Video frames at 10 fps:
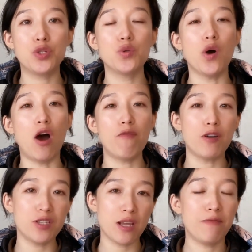to
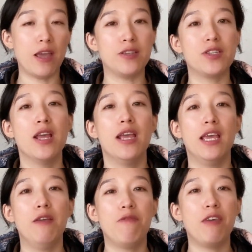offer service
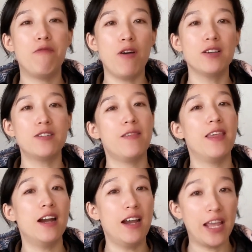if they found
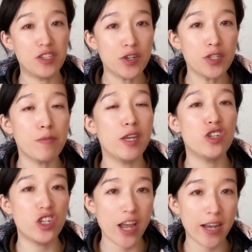their lasers
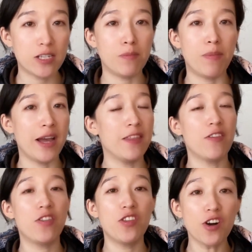being checked by the
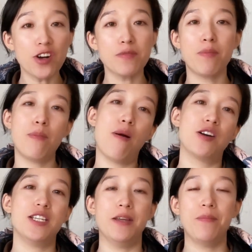third
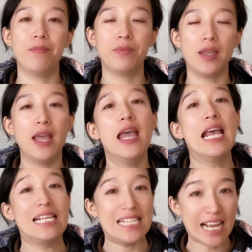party.
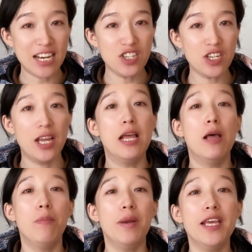Second,
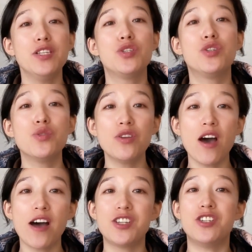please do
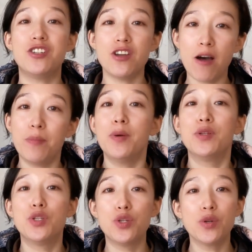not jump
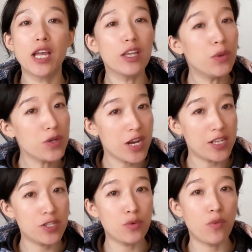to
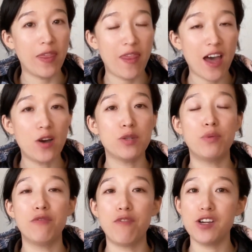conclusions without
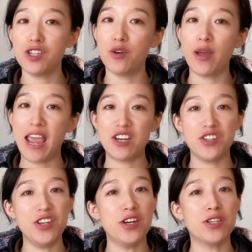professional
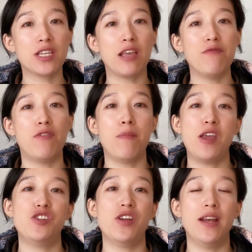engineer's
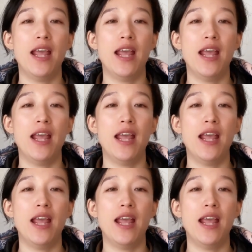confirmation.